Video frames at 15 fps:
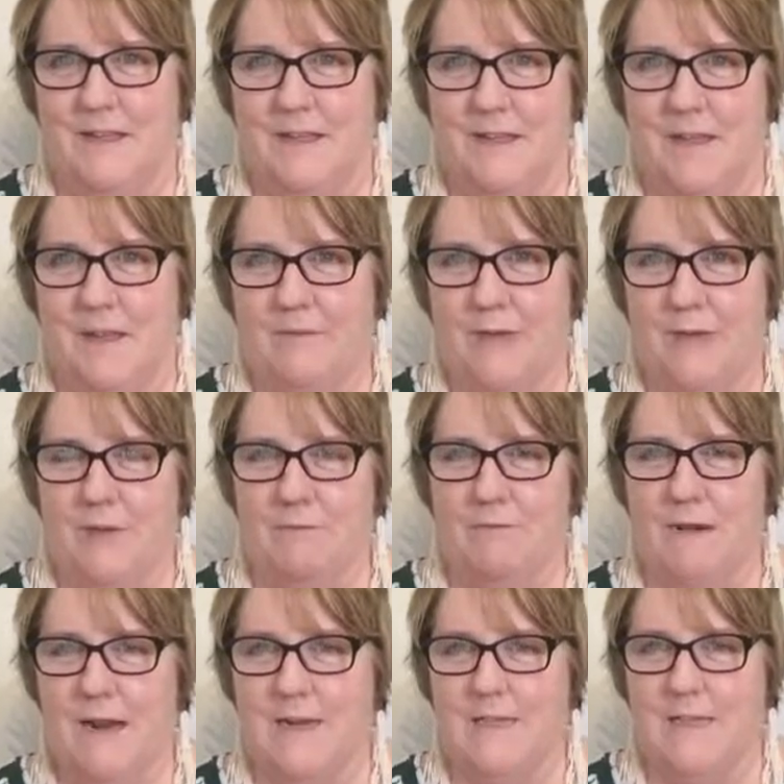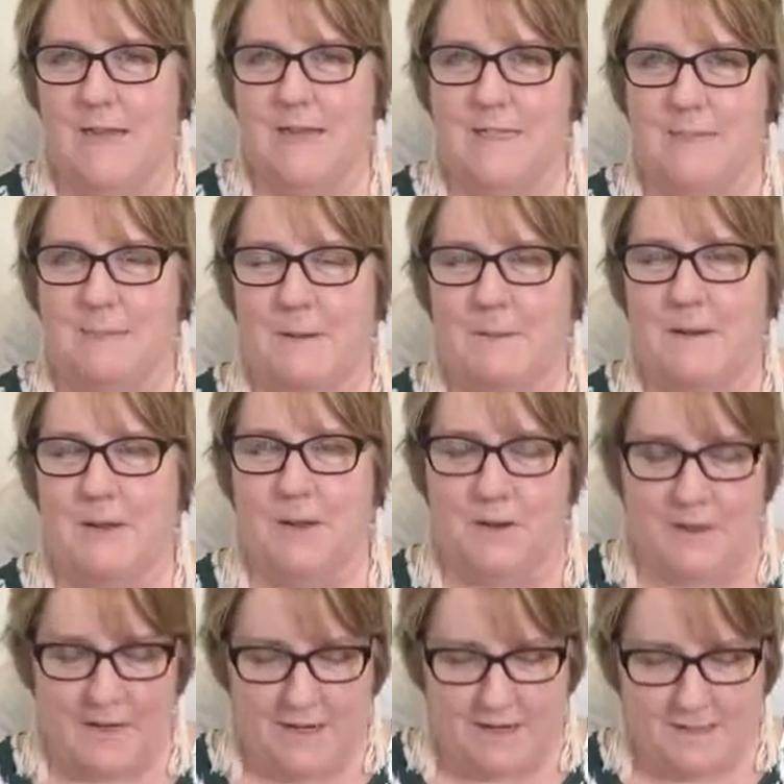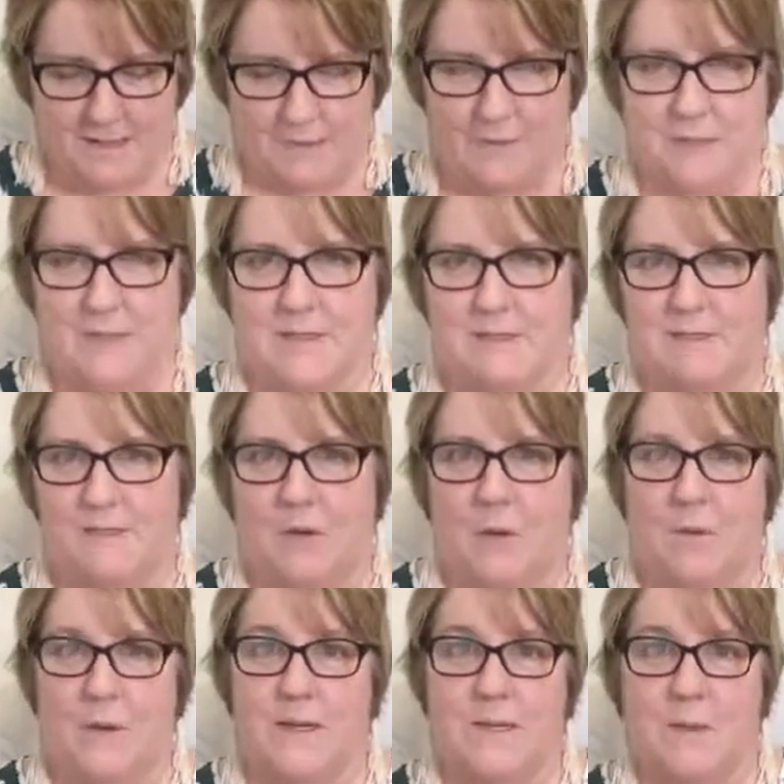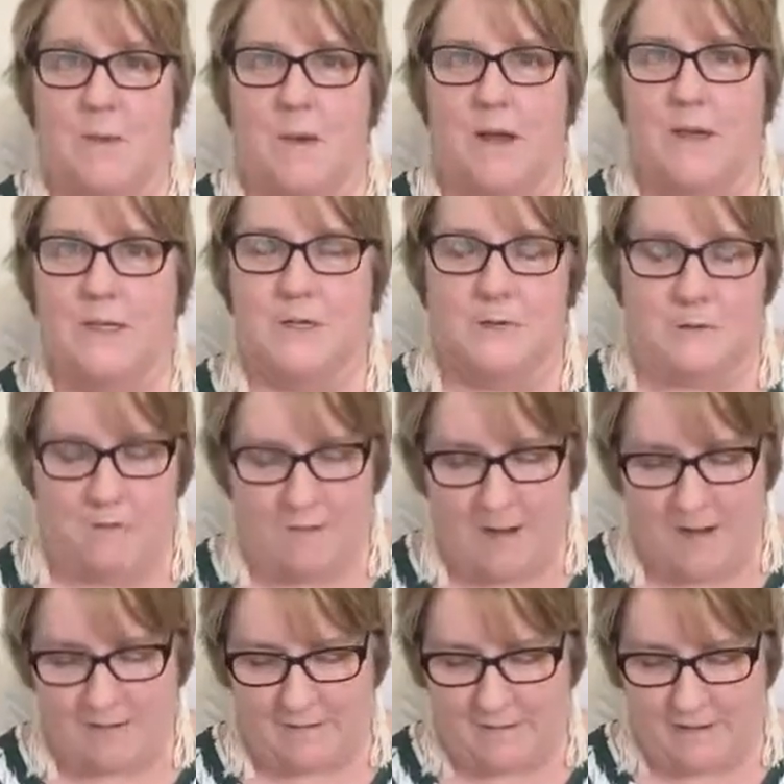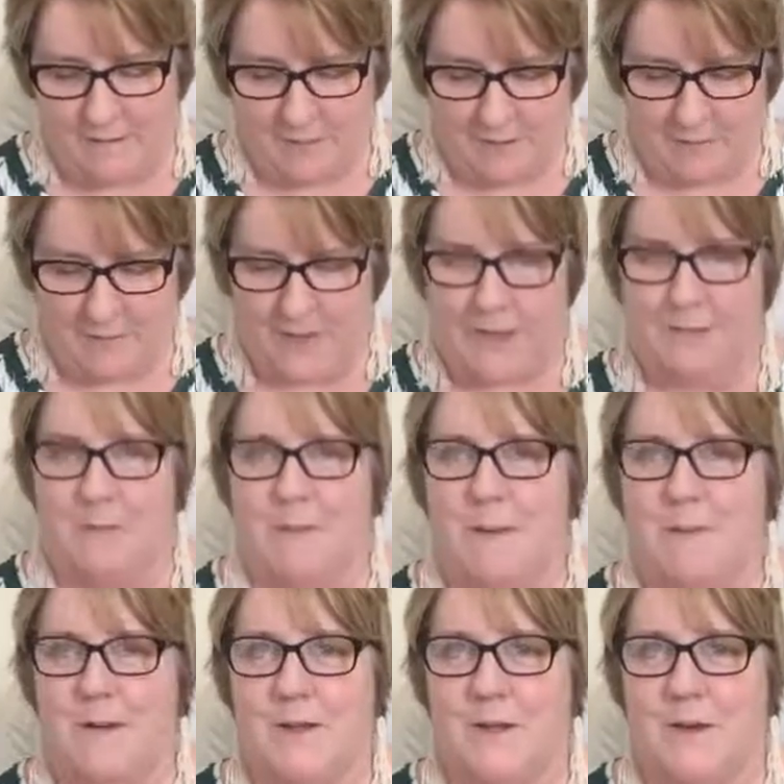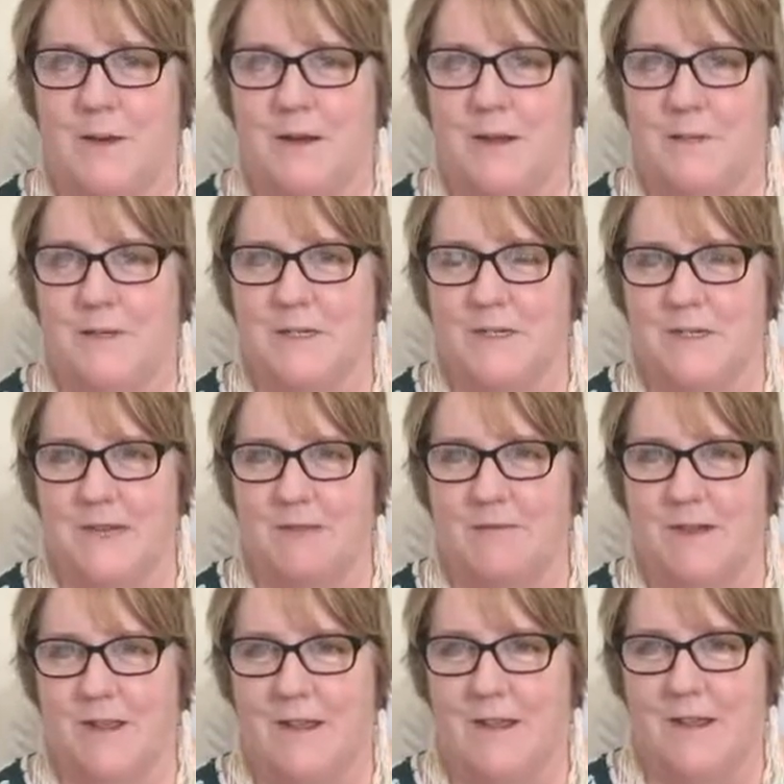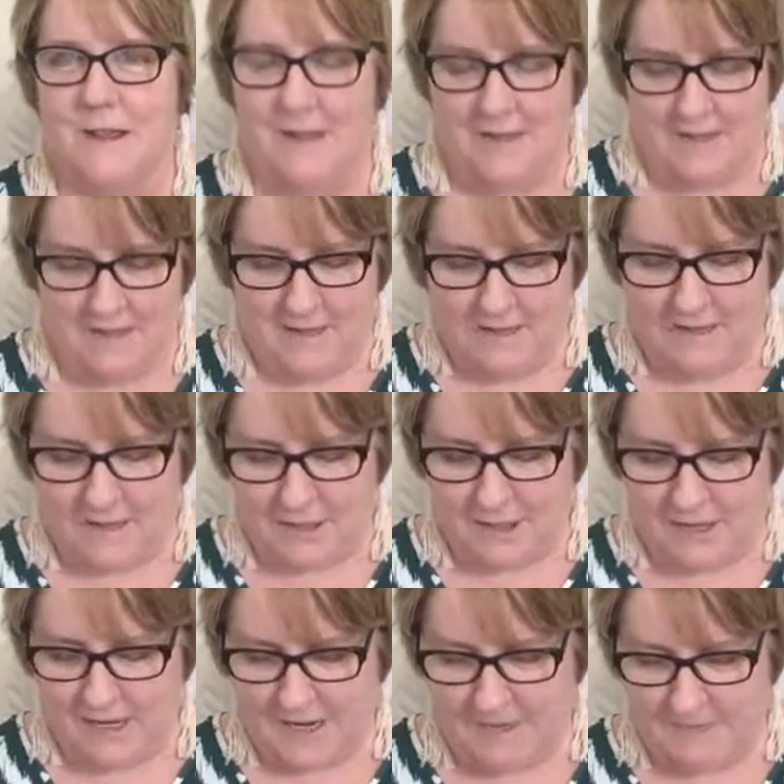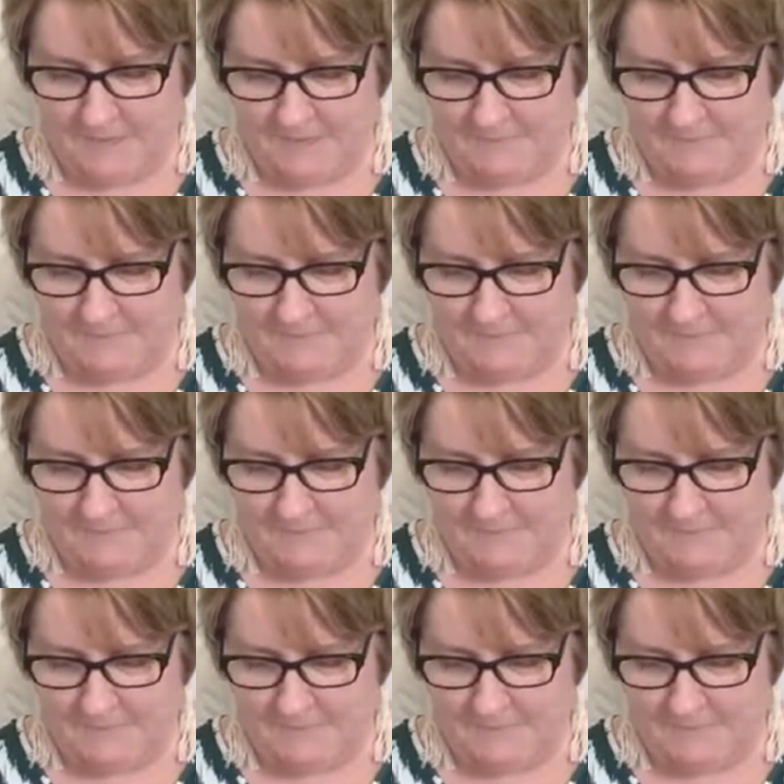Having a great day. It's public holiday, so it's always quieter around here when we have a public holiday, which is lovely. Hello, Jan.